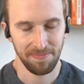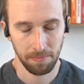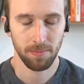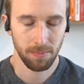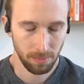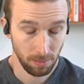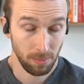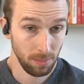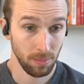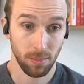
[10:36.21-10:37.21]

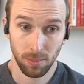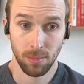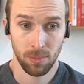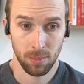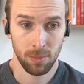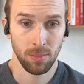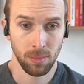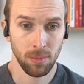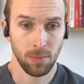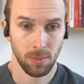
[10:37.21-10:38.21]

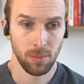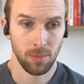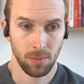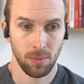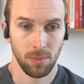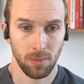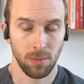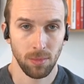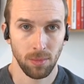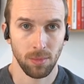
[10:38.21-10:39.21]

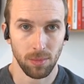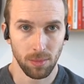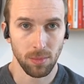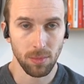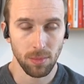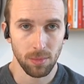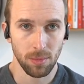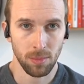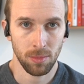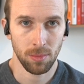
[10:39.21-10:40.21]

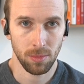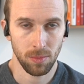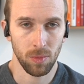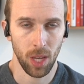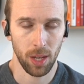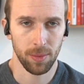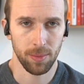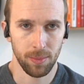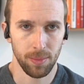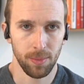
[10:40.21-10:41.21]

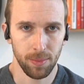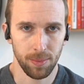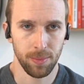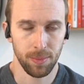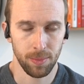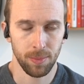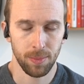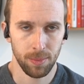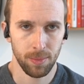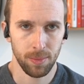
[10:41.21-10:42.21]

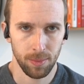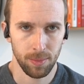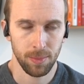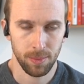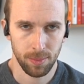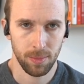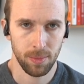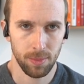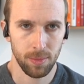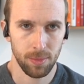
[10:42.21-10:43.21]

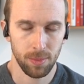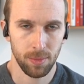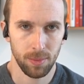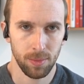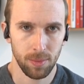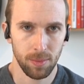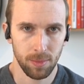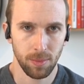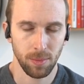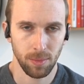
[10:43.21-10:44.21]
This person isn't speaking.